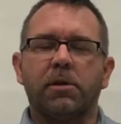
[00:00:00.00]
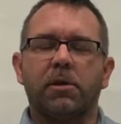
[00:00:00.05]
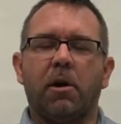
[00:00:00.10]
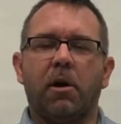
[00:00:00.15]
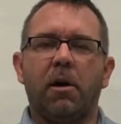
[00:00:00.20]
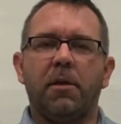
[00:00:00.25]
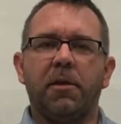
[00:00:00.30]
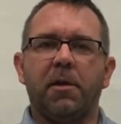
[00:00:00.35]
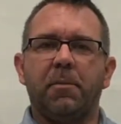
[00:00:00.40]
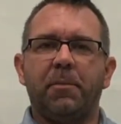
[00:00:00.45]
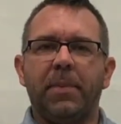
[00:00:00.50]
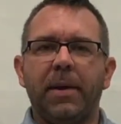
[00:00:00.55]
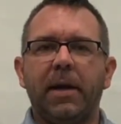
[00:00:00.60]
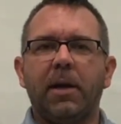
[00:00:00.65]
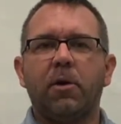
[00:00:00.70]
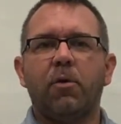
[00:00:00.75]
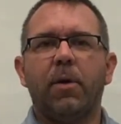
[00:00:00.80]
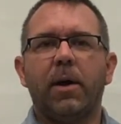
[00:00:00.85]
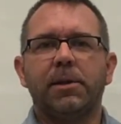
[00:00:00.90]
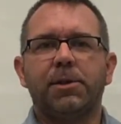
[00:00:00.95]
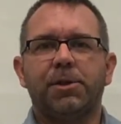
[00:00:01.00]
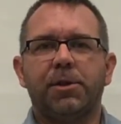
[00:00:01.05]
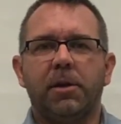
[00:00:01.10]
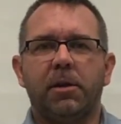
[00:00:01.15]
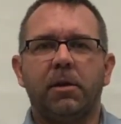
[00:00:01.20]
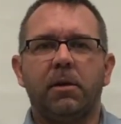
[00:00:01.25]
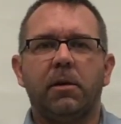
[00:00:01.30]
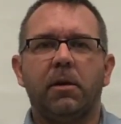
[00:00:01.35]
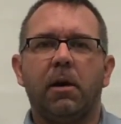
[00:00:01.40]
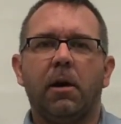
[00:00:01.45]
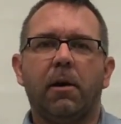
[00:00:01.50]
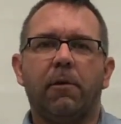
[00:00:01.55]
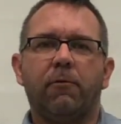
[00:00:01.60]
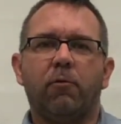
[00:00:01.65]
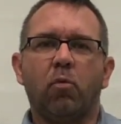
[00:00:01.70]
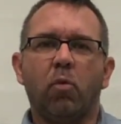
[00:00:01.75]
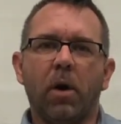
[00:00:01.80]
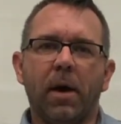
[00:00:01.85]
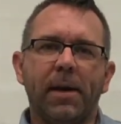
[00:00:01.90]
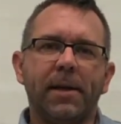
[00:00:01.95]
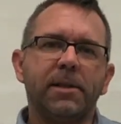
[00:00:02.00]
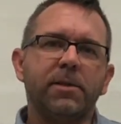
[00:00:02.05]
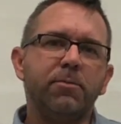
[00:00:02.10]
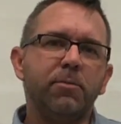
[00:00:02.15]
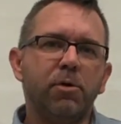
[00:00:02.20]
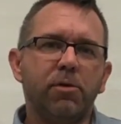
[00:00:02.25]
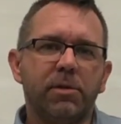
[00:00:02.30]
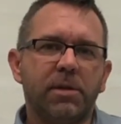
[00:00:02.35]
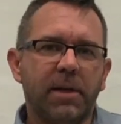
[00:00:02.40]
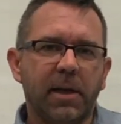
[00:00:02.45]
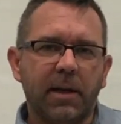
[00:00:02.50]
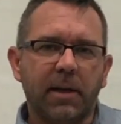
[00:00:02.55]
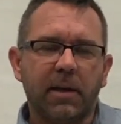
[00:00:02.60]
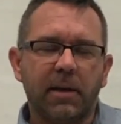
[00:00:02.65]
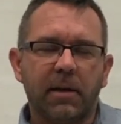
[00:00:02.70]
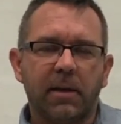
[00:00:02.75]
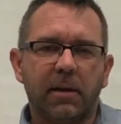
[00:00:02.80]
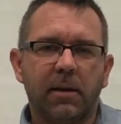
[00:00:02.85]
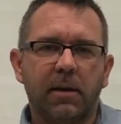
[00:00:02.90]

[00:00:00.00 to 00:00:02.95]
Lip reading: on the big question of what is music